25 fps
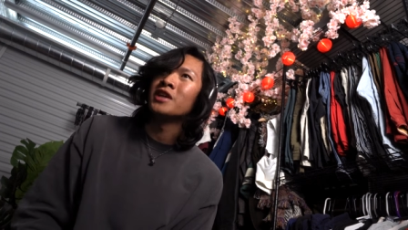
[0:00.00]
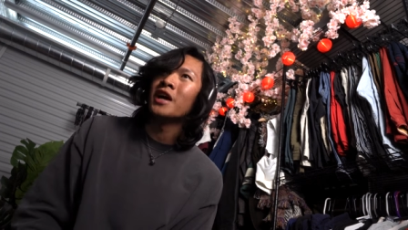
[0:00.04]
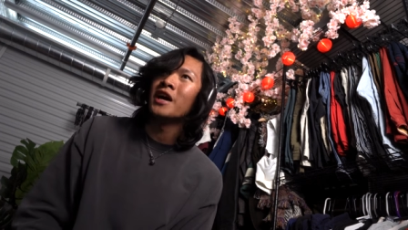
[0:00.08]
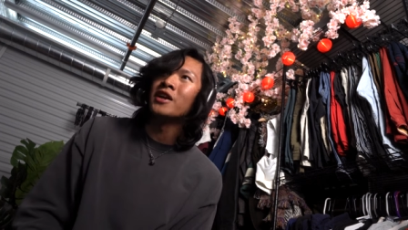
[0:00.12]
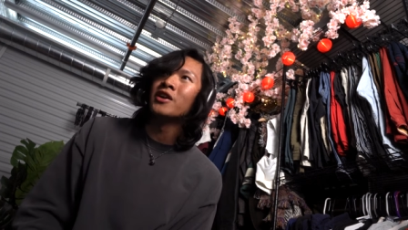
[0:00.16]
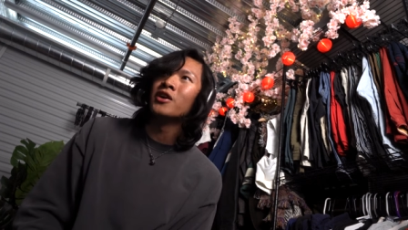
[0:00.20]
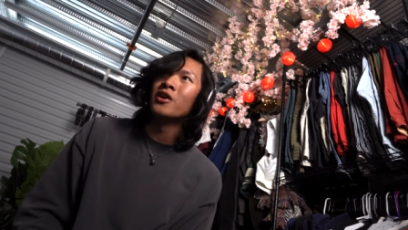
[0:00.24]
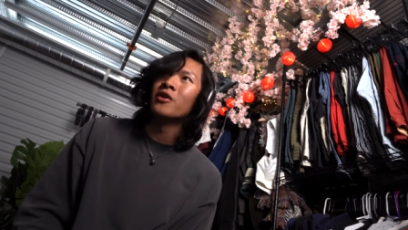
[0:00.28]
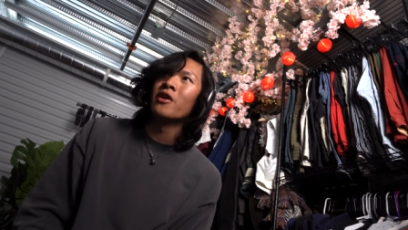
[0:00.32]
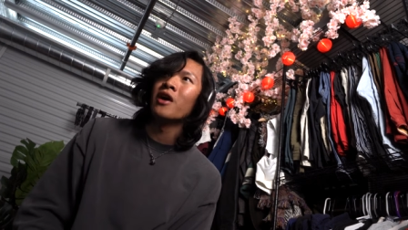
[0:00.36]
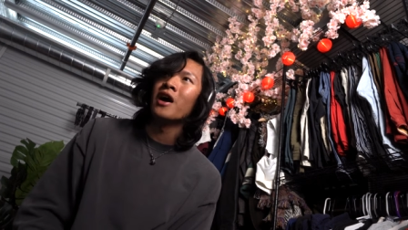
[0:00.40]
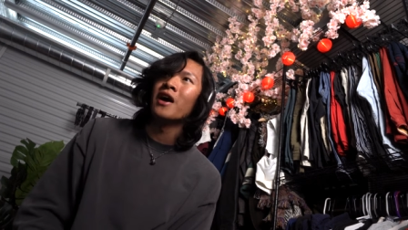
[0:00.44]
I
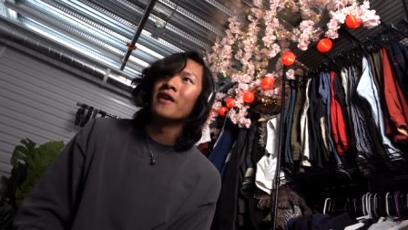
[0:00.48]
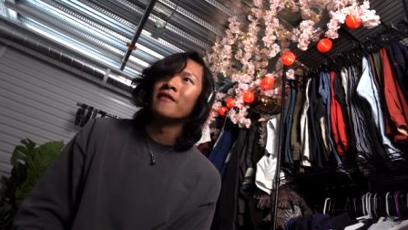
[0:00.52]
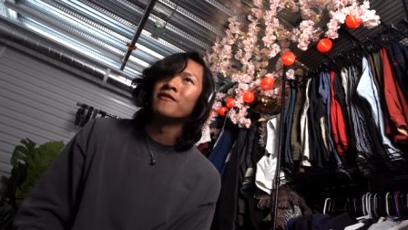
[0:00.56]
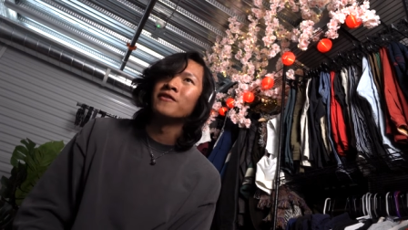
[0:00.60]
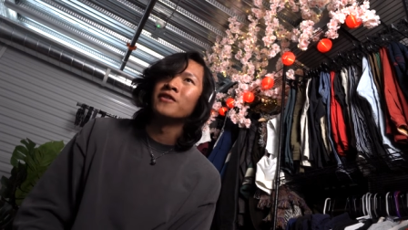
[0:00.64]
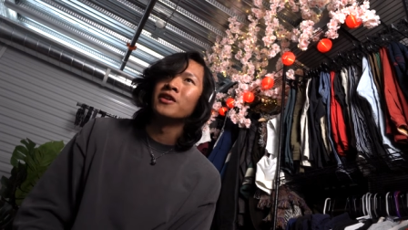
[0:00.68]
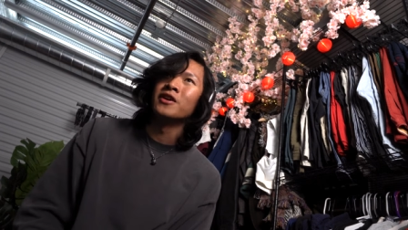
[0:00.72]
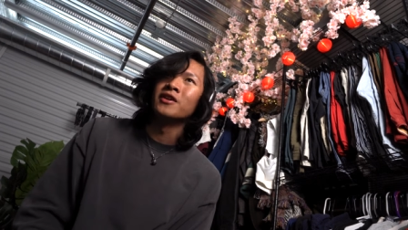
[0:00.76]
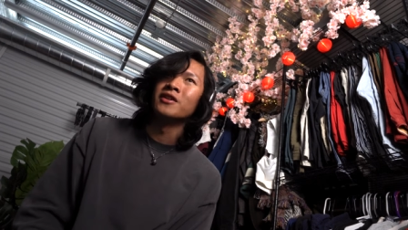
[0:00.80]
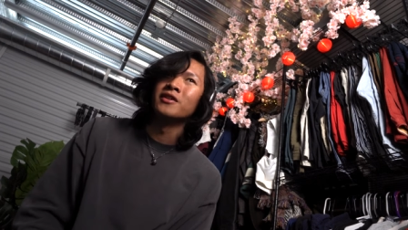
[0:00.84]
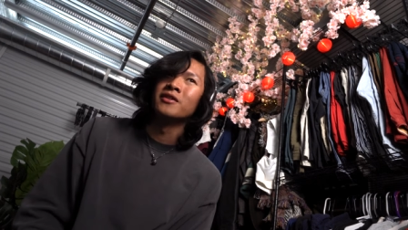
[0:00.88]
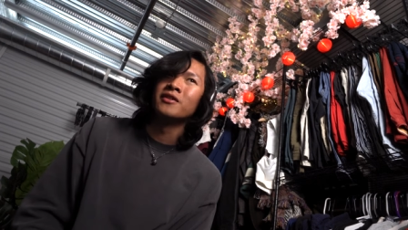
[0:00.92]
know I've
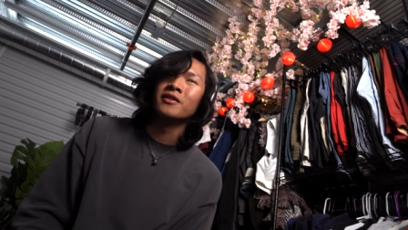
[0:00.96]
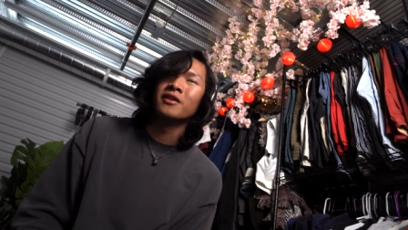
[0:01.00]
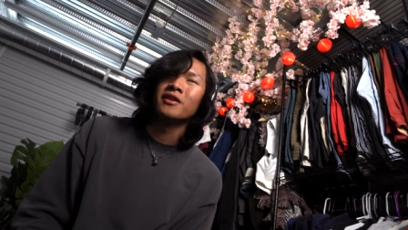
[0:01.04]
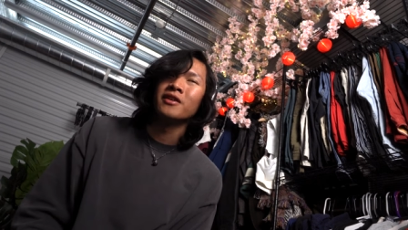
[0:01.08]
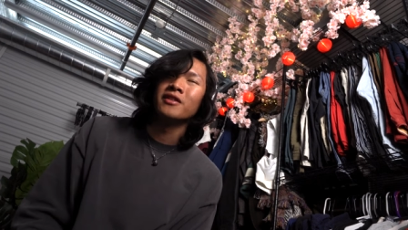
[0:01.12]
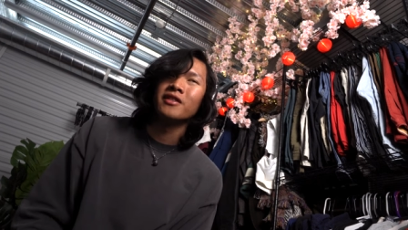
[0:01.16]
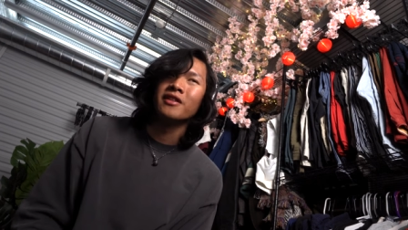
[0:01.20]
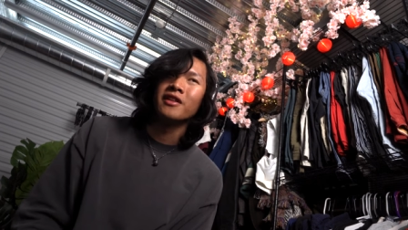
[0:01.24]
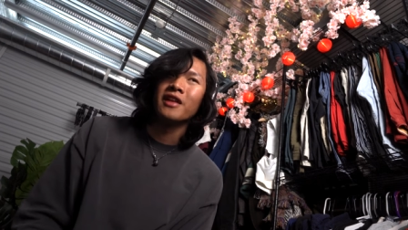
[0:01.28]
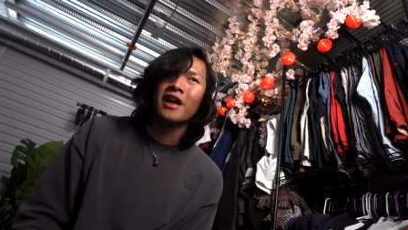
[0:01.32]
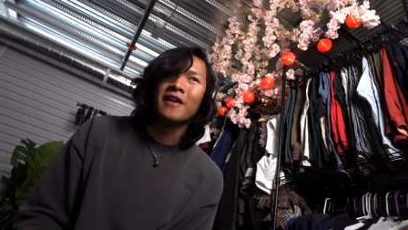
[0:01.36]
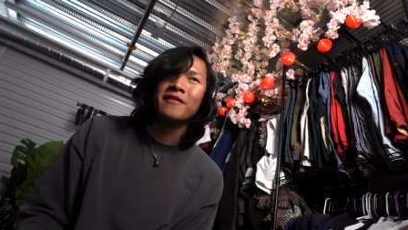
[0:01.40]
done,
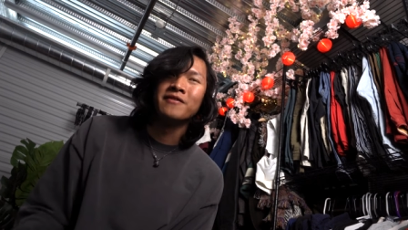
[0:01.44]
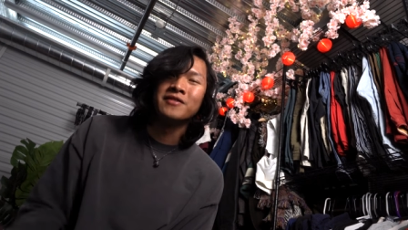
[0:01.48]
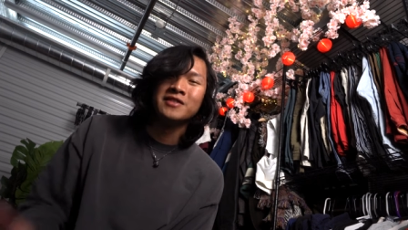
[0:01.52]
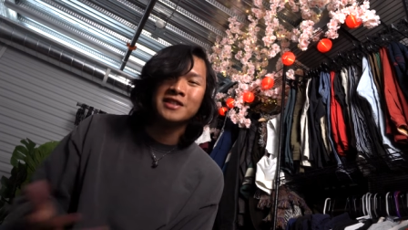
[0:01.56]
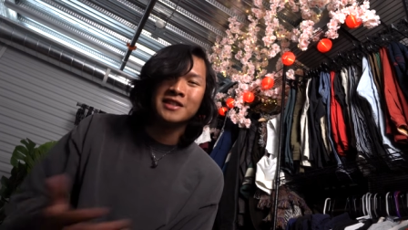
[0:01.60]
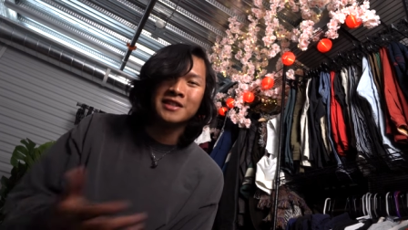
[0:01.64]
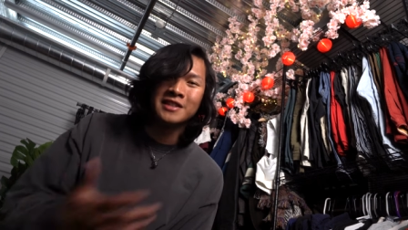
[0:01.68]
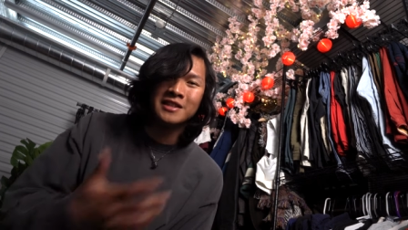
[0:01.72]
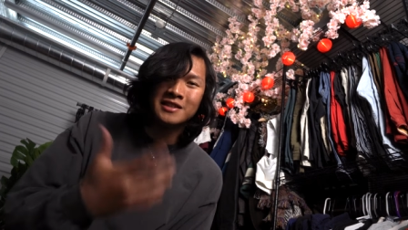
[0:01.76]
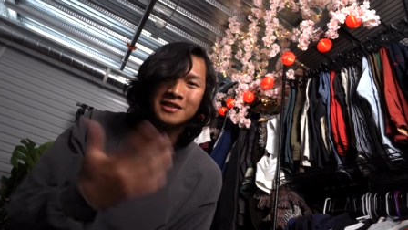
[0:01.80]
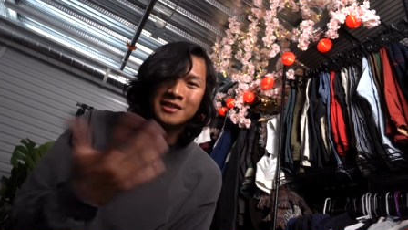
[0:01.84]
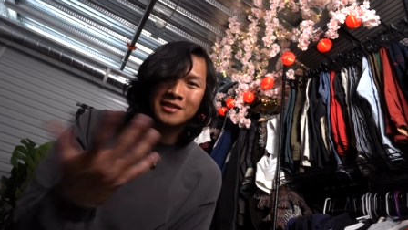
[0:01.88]
I've
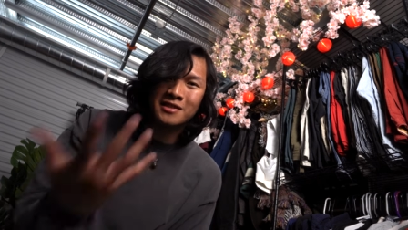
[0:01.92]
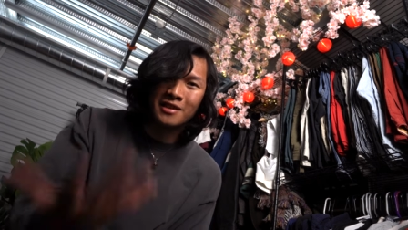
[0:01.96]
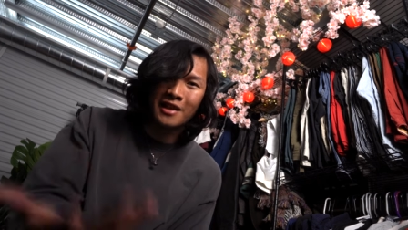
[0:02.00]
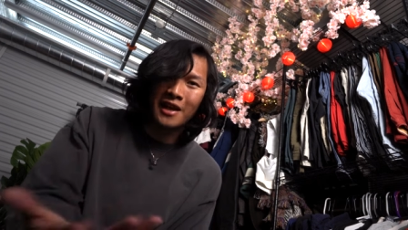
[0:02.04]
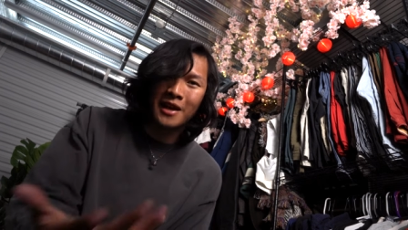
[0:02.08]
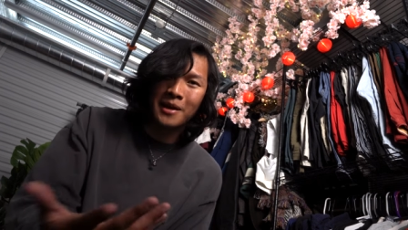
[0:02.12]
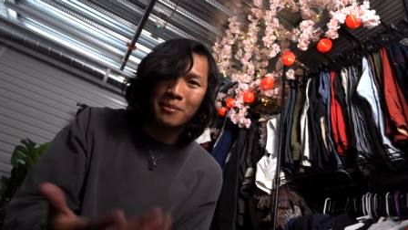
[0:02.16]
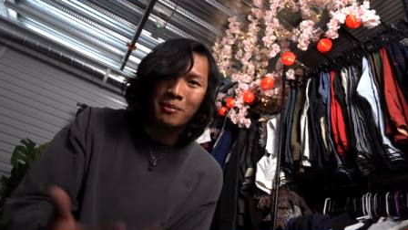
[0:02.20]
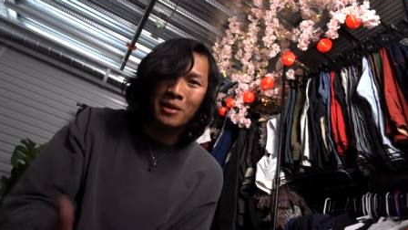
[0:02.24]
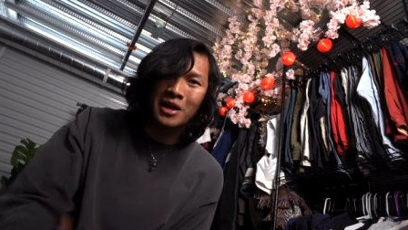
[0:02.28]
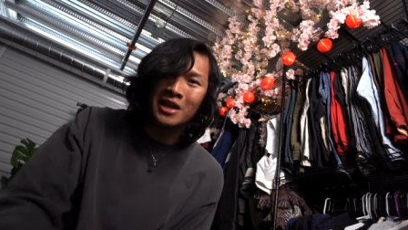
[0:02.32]
teased like